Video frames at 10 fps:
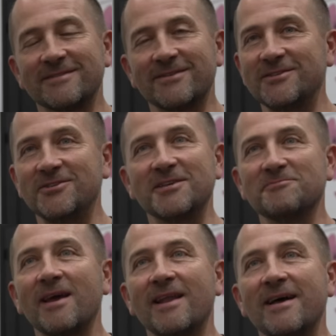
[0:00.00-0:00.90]
So I changed
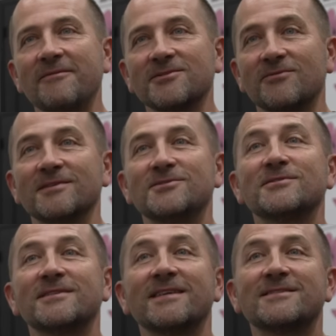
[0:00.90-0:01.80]
my life. So once you
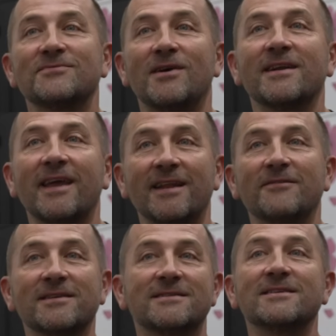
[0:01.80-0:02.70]
sit once
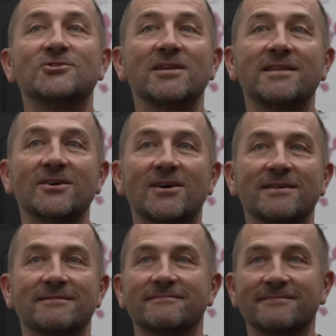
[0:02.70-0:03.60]
in
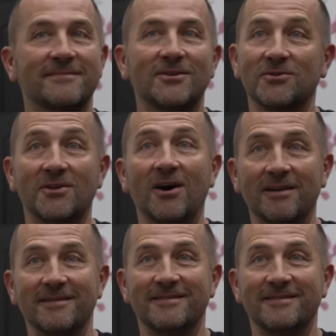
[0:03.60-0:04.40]
GTR, you're done.